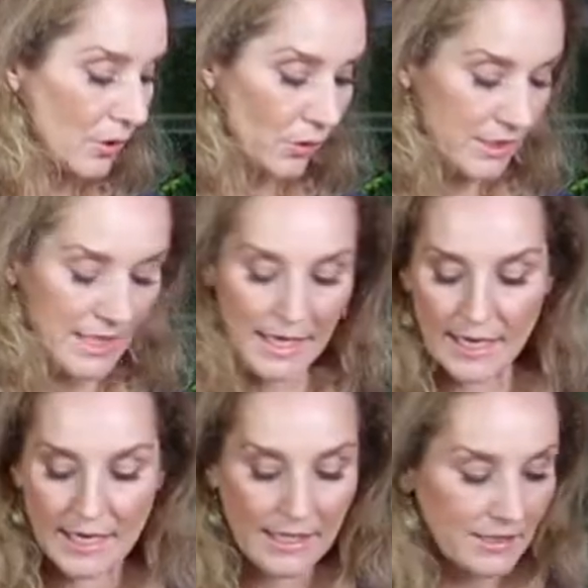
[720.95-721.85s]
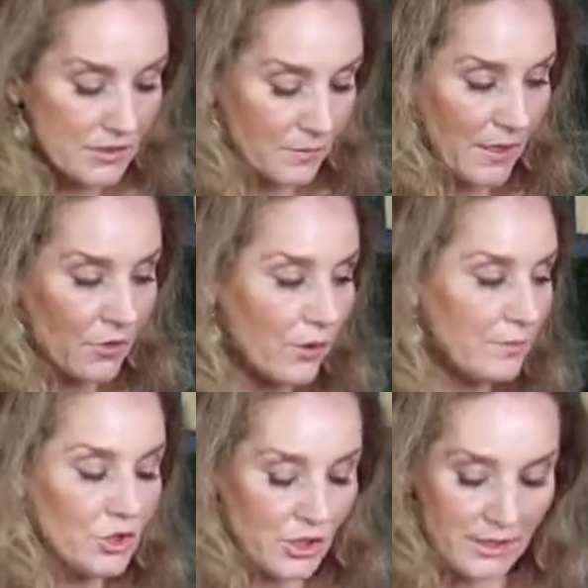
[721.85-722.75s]
going to add to my cream
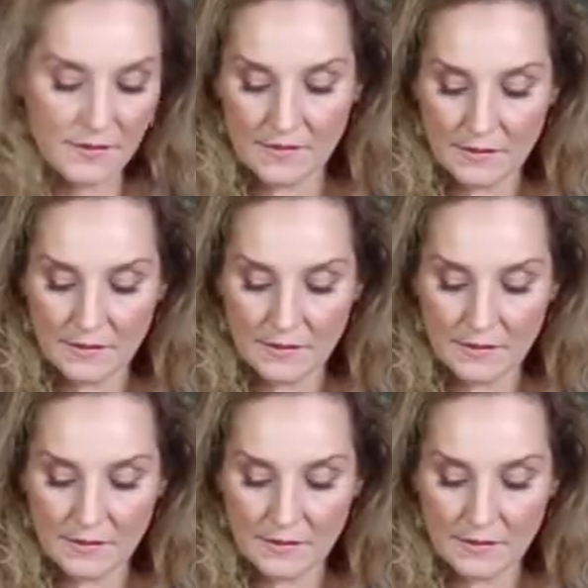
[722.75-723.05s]
cheese,